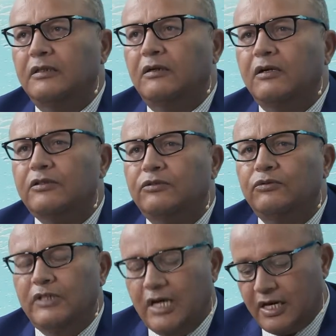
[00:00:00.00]
Also,
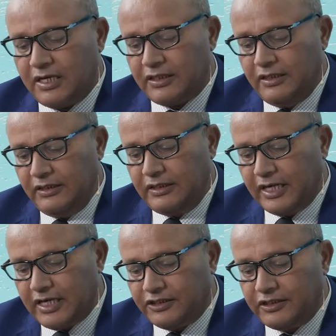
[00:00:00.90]
we are
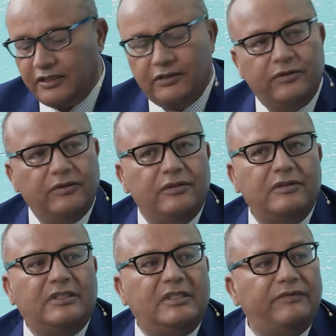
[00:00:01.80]
encouraging the
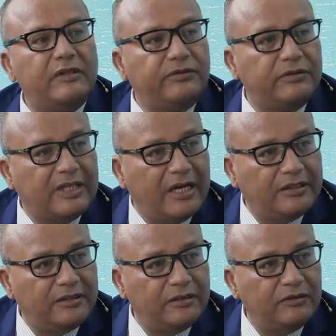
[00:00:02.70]
civil
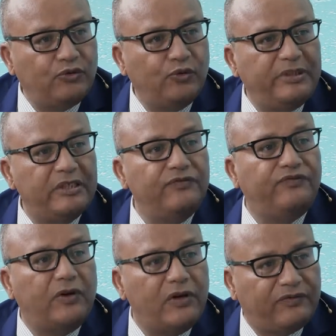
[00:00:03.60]
society to be
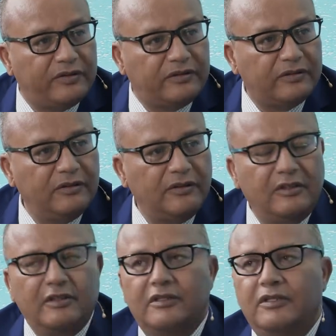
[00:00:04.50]
involved
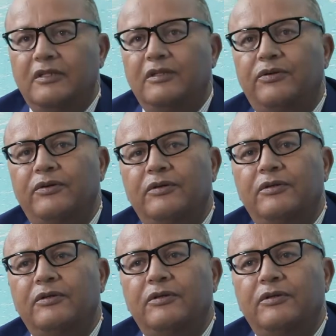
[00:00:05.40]
in the